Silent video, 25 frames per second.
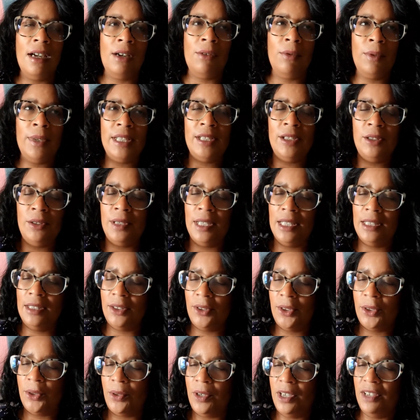we do get the
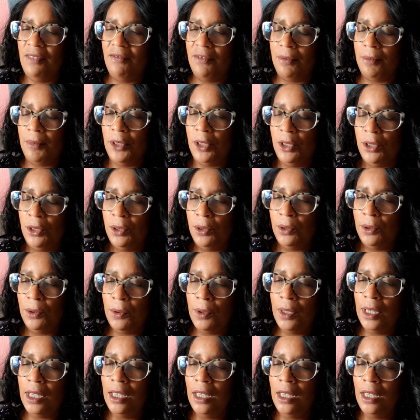story from two